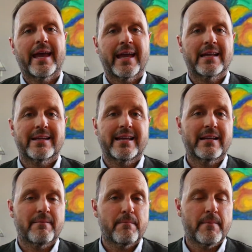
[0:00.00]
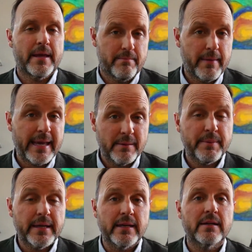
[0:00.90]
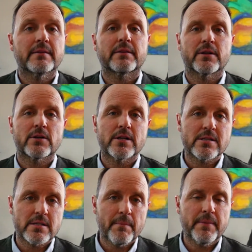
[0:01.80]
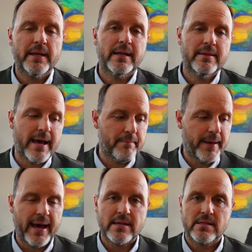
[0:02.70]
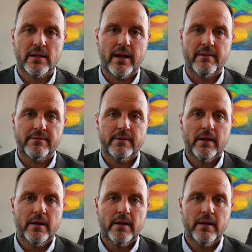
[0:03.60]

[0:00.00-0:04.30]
And it may be that there is something in that past life